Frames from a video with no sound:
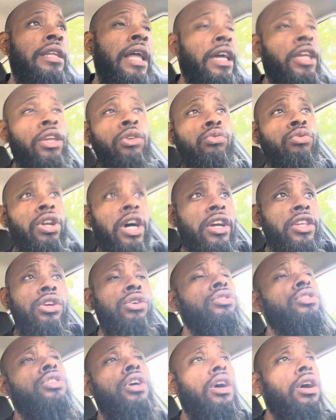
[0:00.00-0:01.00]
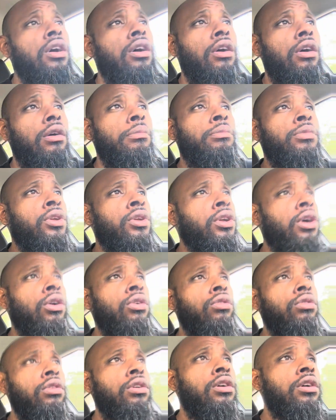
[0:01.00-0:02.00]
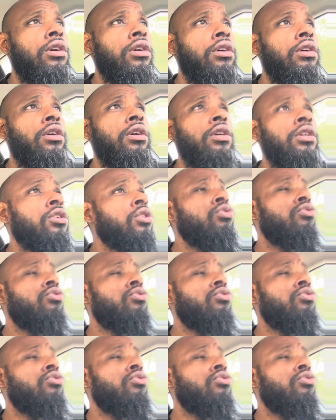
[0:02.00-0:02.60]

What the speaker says: Like, you done your job. You know, you